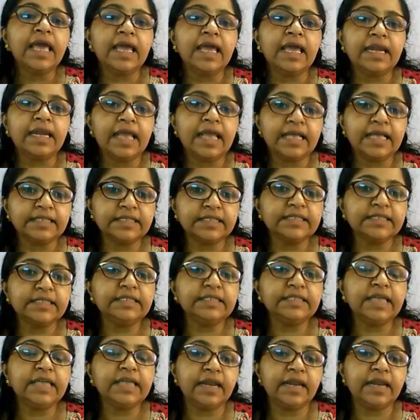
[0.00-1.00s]
and
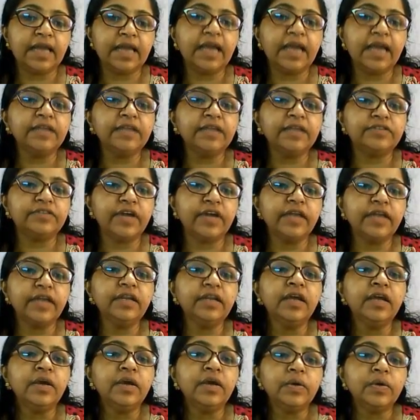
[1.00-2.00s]
acid anhydride.
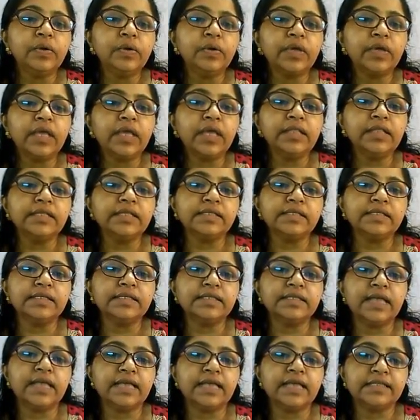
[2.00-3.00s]
Okay, this
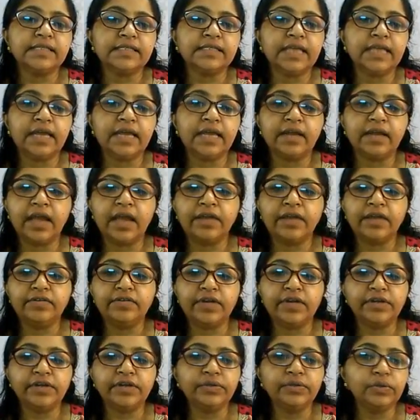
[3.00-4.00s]
is the acid
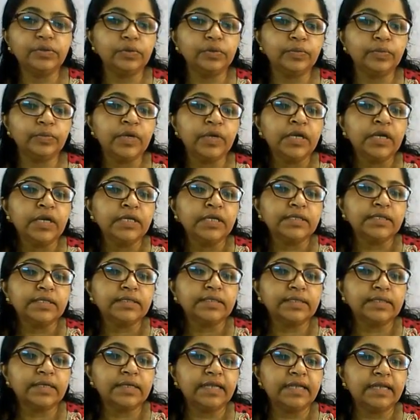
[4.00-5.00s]
anhydride group.
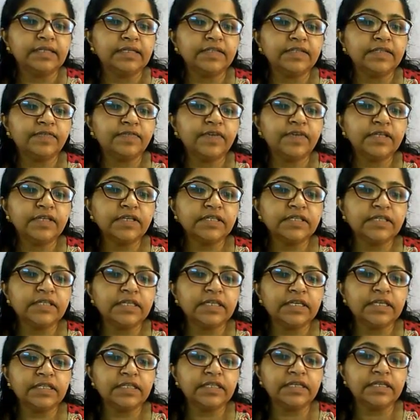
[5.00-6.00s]
So let us first
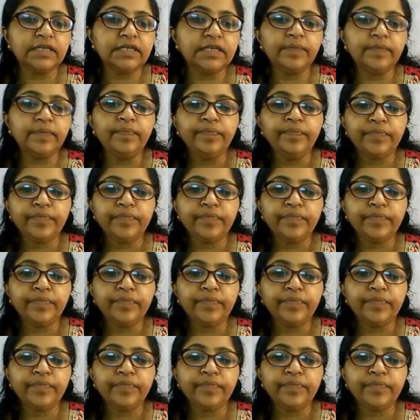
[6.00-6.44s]
see the